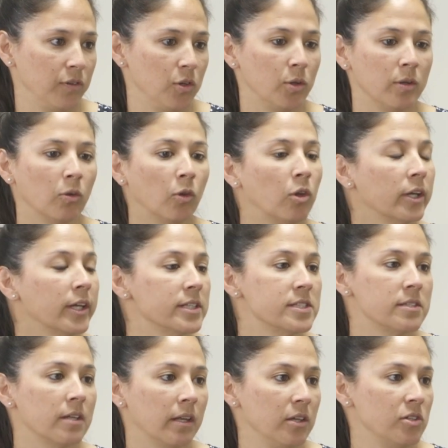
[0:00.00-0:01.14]
You can look at
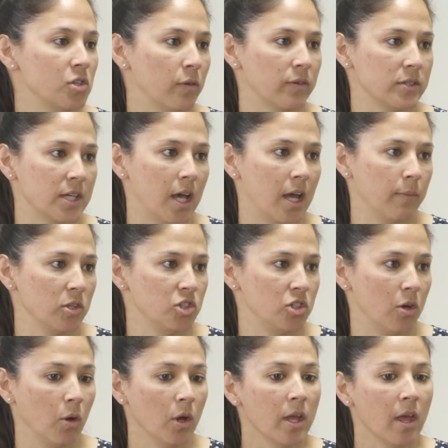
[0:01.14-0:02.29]
studies over time and
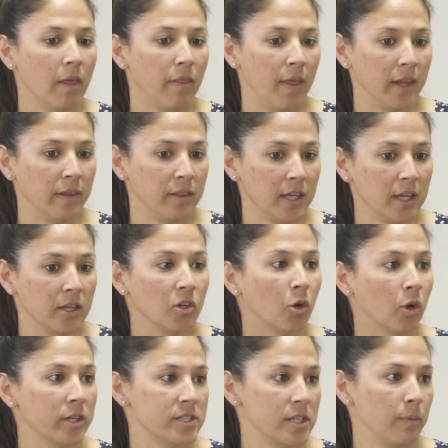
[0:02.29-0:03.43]
show that the
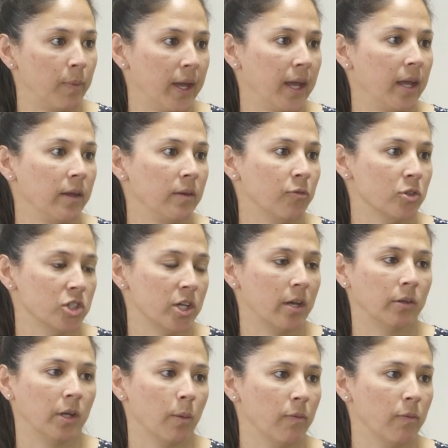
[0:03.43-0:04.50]
increase in pay for child care